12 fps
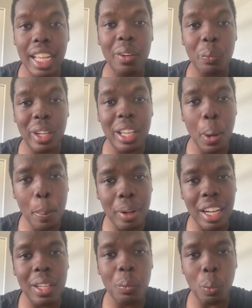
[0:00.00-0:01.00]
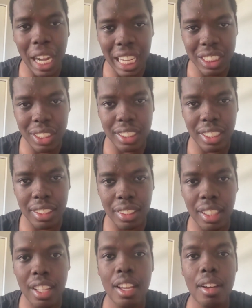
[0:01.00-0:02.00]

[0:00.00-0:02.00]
they will play Washington